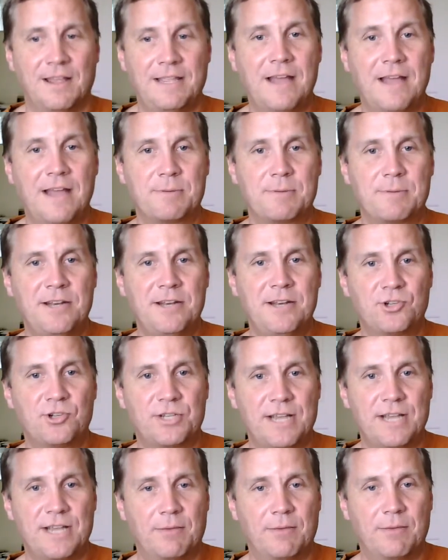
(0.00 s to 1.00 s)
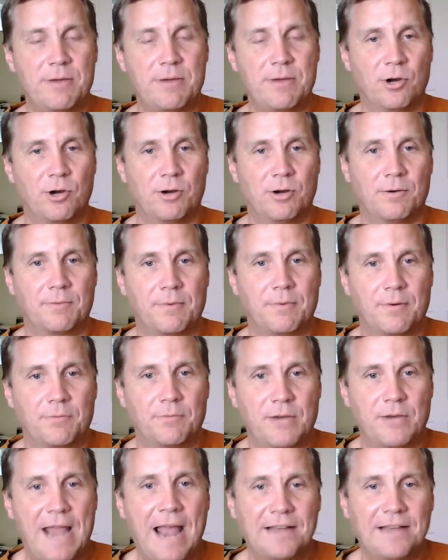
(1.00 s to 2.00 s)
it's been interesting, and we were
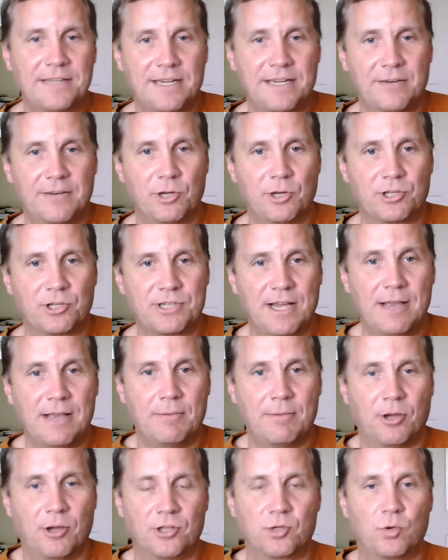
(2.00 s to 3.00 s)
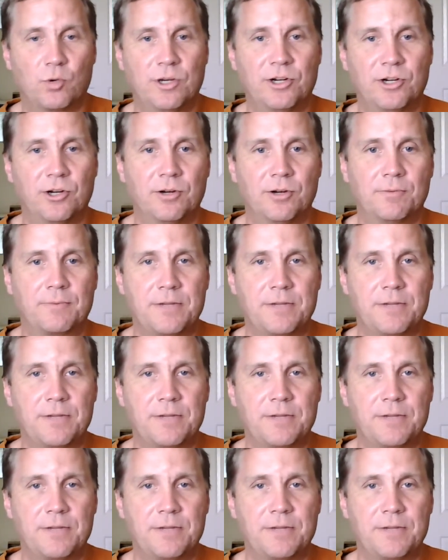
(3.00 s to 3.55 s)
reacting in real time on Twitter.